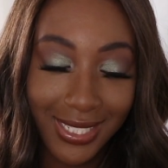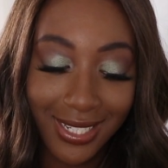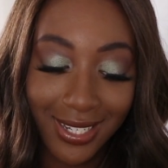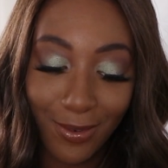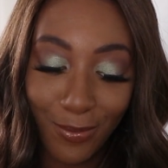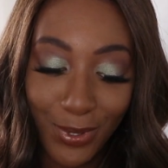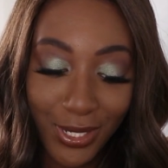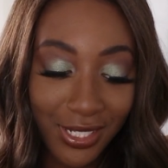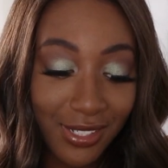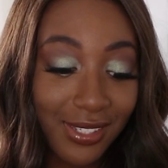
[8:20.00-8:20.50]

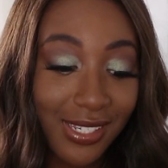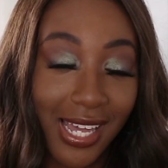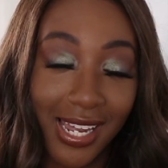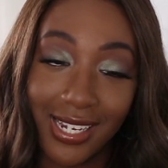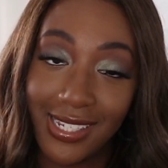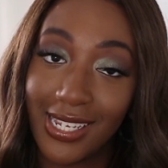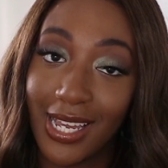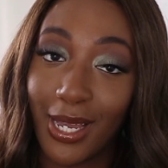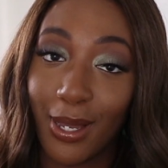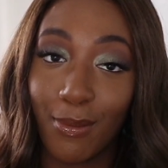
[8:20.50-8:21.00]
we just gotta
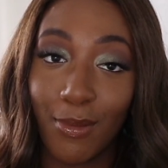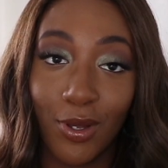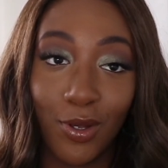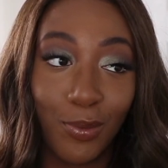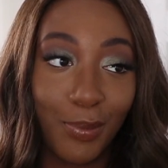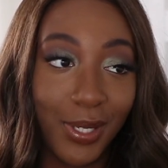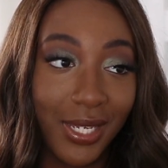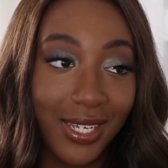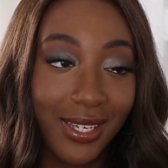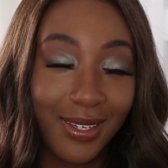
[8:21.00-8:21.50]
take a
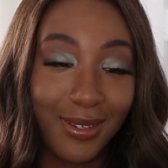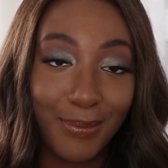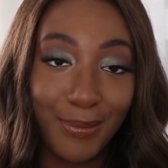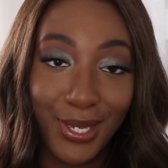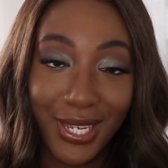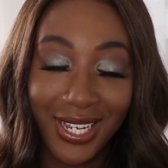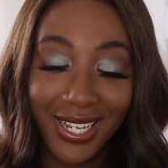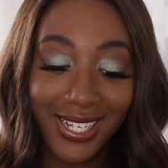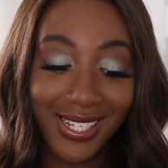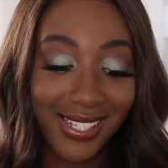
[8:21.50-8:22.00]
moment
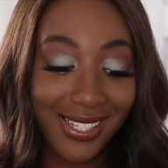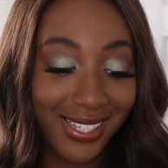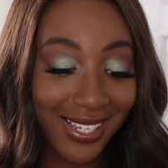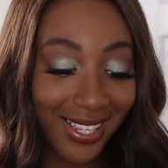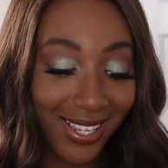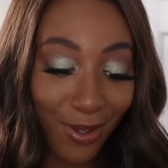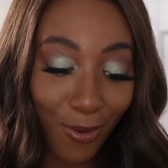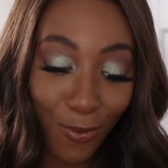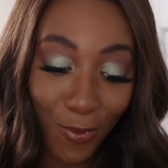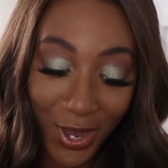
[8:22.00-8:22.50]
because
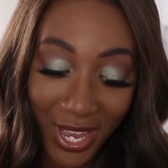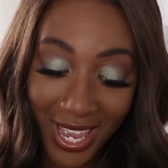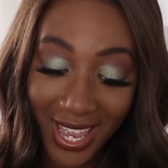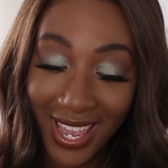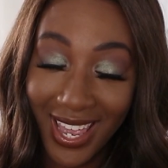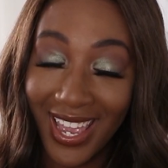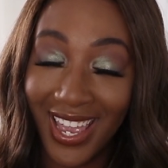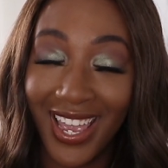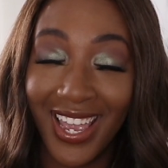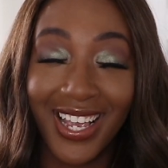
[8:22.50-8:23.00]
the
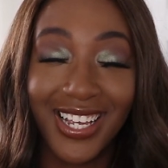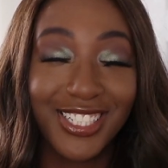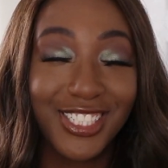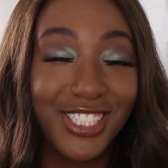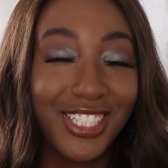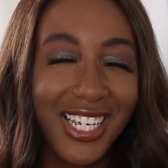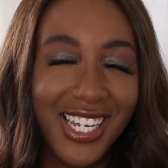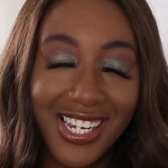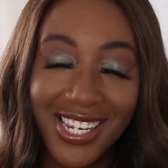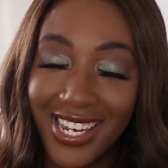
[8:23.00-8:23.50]
wig,
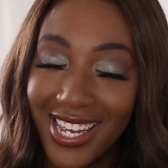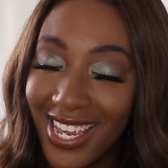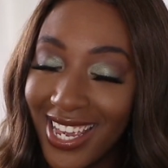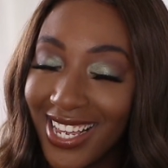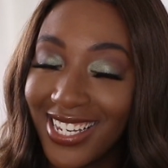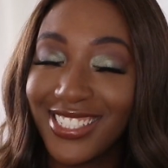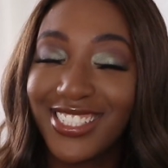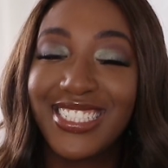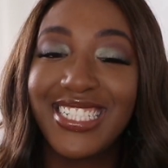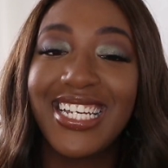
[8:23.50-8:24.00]
she
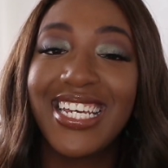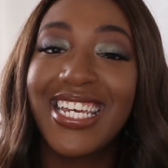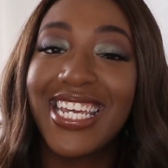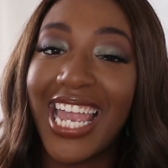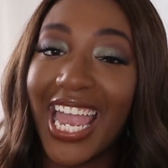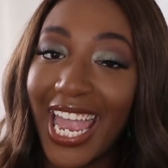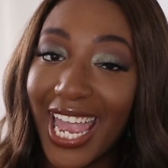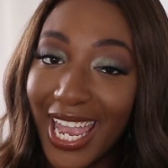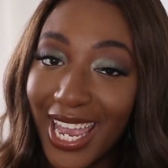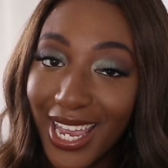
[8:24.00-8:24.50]

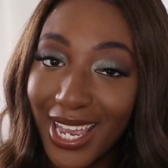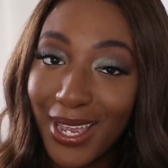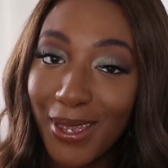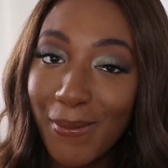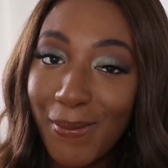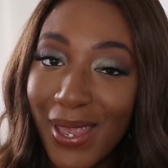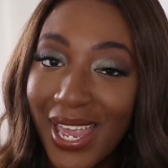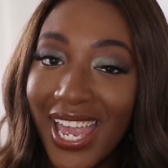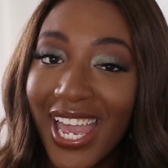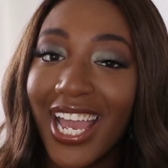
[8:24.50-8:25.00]
came
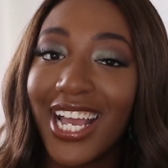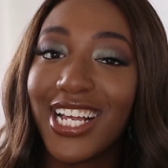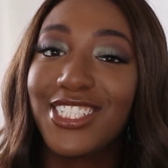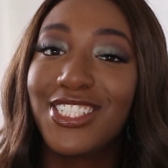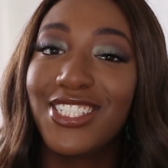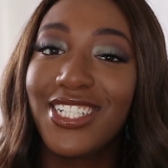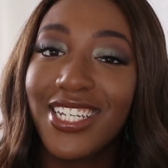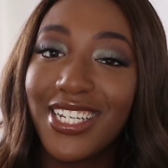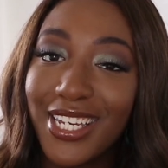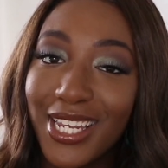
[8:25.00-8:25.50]
and
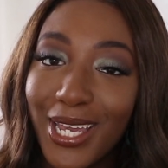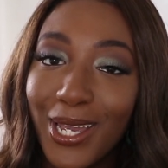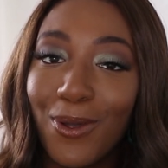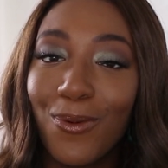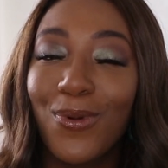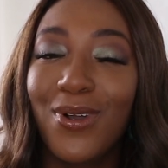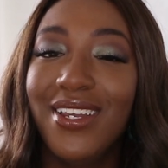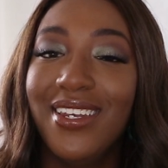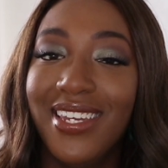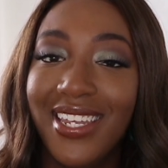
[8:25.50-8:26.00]
she did
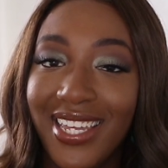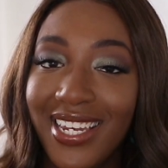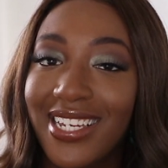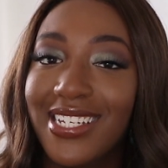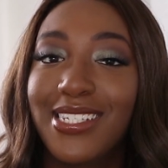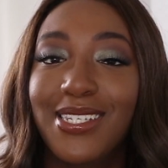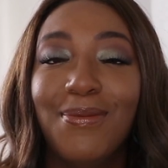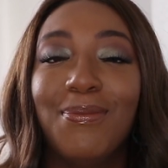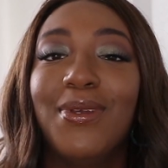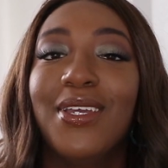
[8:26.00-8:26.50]
what needed
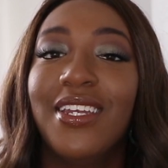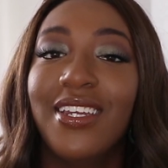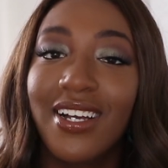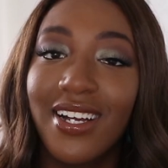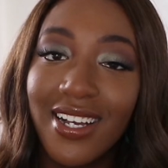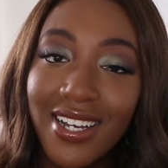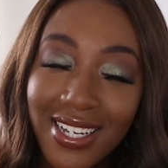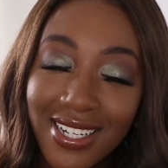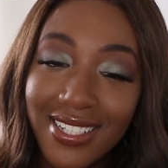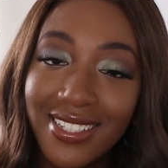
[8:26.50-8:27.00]
to be
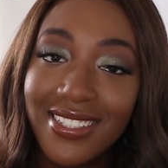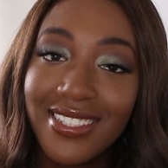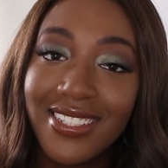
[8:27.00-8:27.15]
done.